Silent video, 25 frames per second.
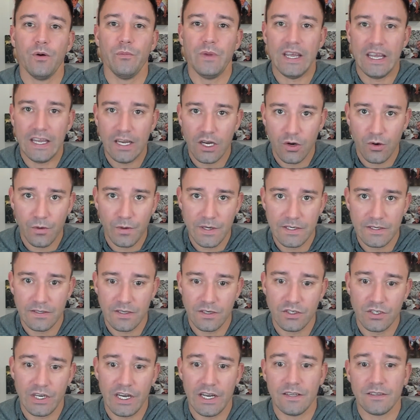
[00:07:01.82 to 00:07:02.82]
help increase
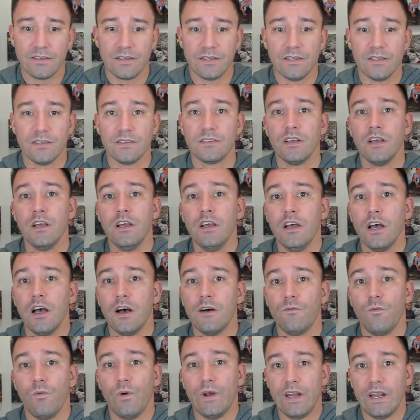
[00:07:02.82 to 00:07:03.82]
the chances
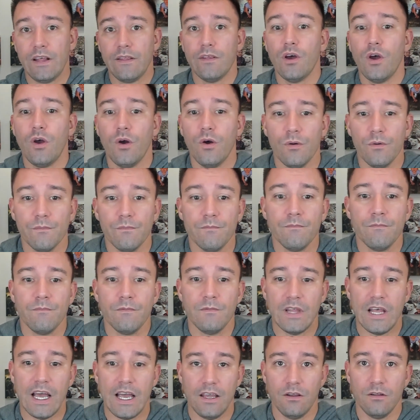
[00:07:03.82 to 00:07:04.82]
of winning the home
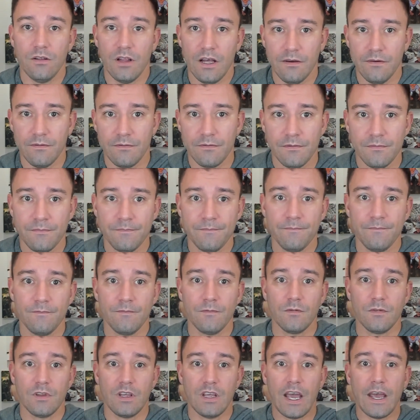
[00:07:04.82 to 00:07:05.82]
that you love.
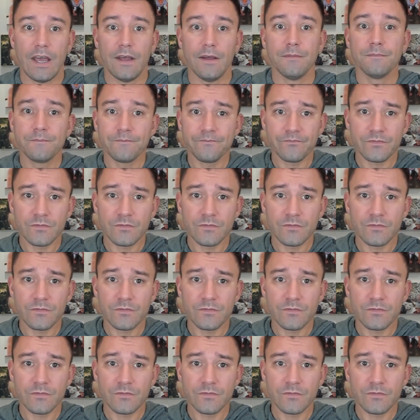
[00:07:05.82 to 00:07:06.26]
Okay?